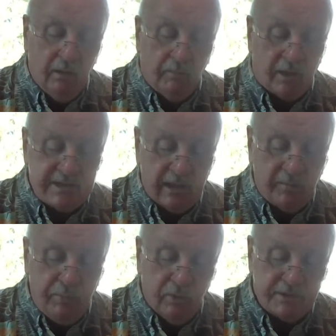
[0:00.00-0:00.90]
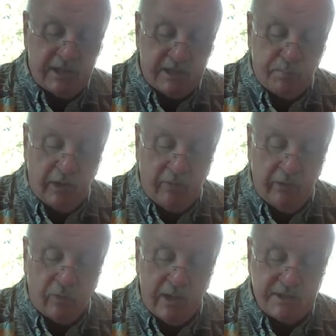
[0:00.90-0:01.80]
Marcella Poole says, prayer
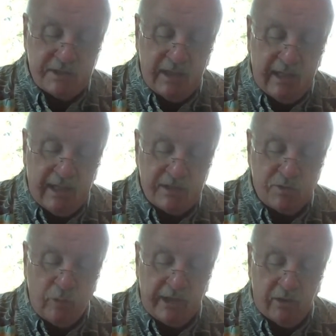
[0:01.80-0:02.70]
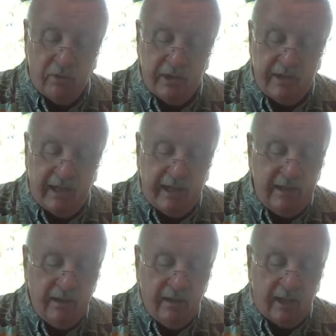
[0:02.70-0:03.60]
request as we go
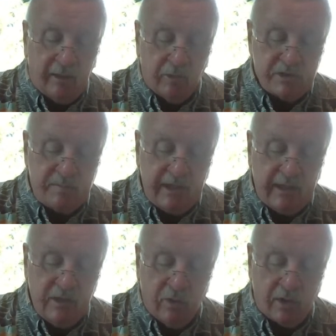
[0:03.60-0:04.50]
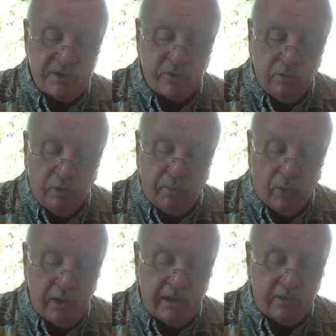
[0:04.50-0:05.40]
today. I will speaking to our school
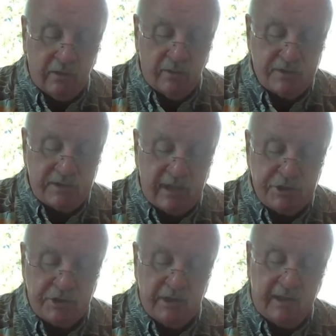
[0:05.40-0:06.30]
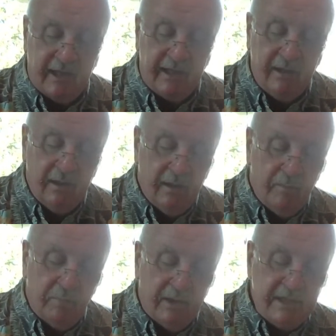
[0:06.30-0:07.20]
board in closed session today.
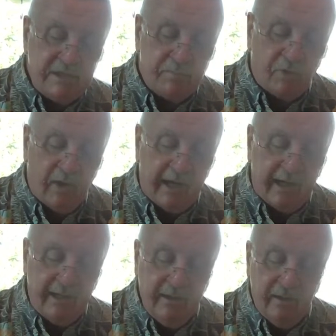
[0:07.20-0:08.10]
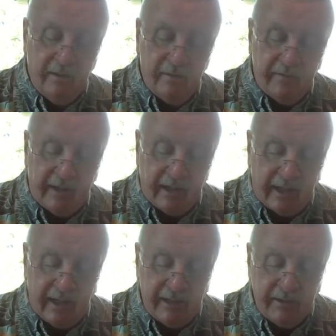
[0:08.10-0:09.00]
Please pray that
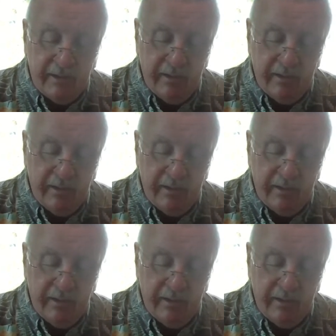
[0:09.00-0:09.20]
I